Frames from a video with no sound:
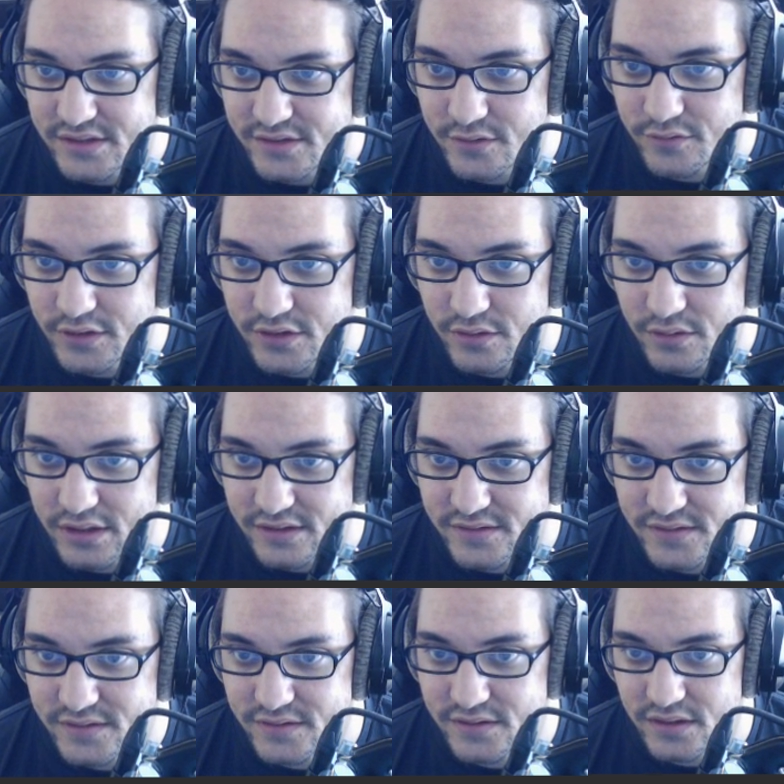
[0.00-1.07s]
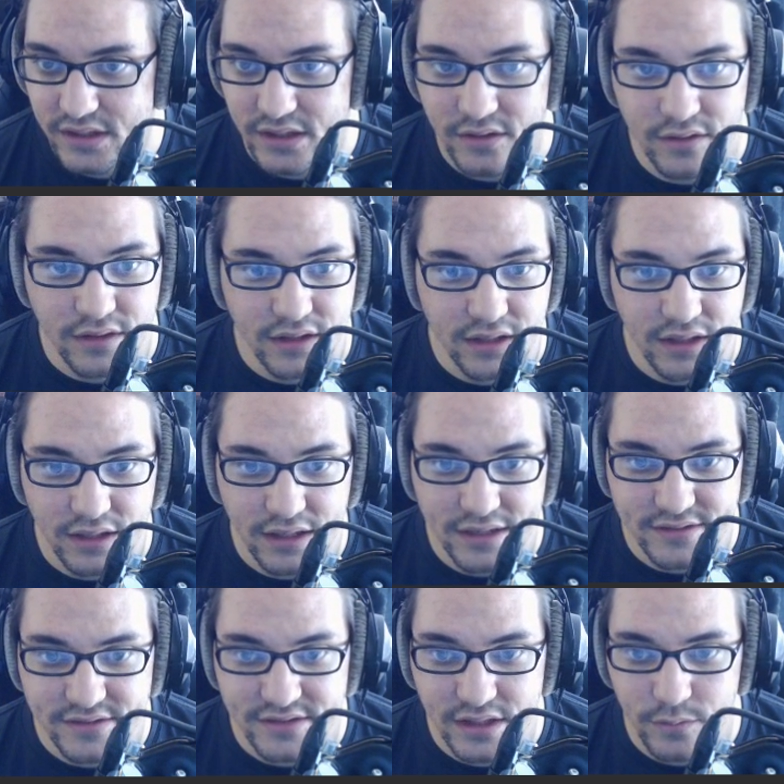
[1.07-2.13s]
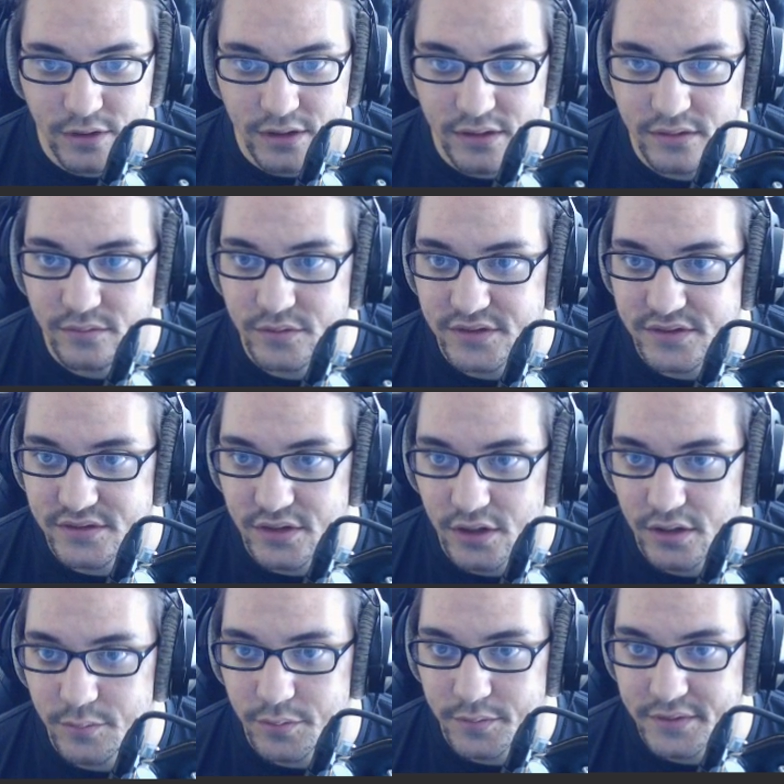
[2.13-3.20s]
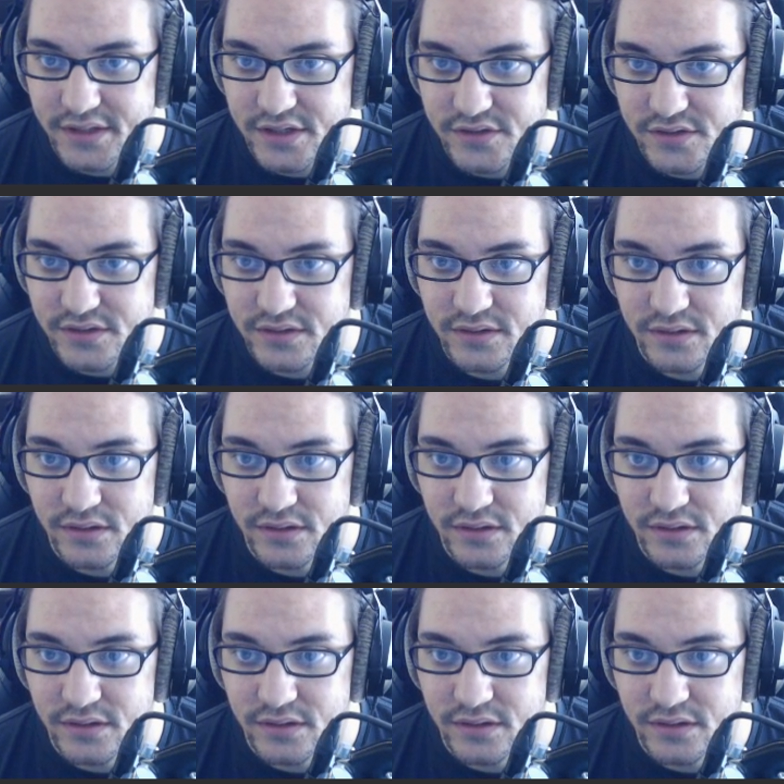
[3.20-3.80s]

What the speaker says: So if we do this in the SSE one, which is our implementation,